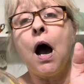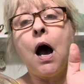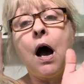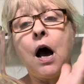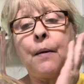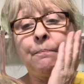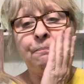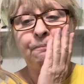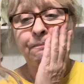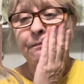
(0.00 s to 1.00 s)

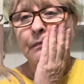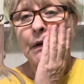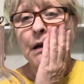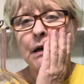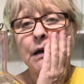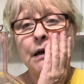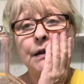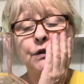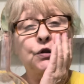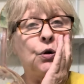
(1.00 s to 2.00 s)
Um,
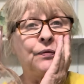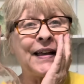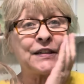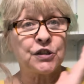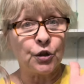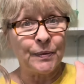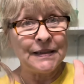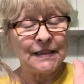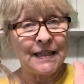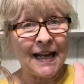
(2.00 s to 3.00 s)
so that's the
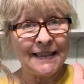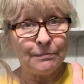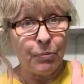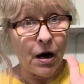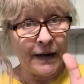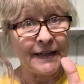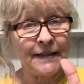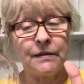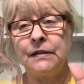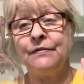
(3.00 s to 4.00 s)
reason I bought
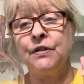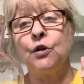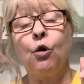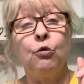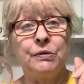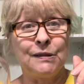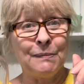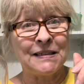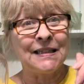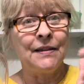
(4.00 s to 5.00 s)
it, even though it was
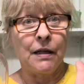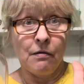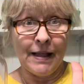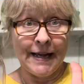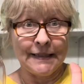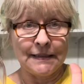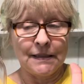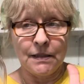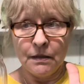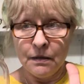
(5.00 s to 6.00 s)
missing the glass.
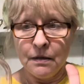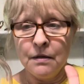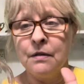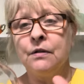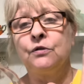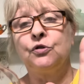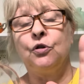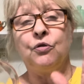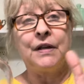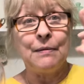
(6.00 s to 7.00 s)

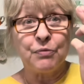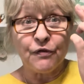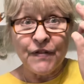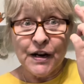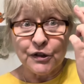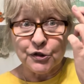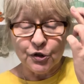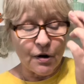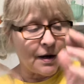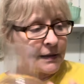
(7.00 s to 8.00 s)
So keep your fingers
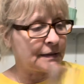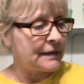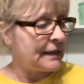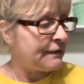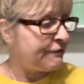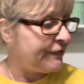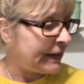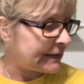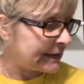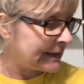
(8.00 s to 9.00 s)
crossed that it
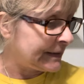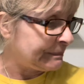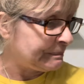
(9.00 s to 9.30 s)
fits.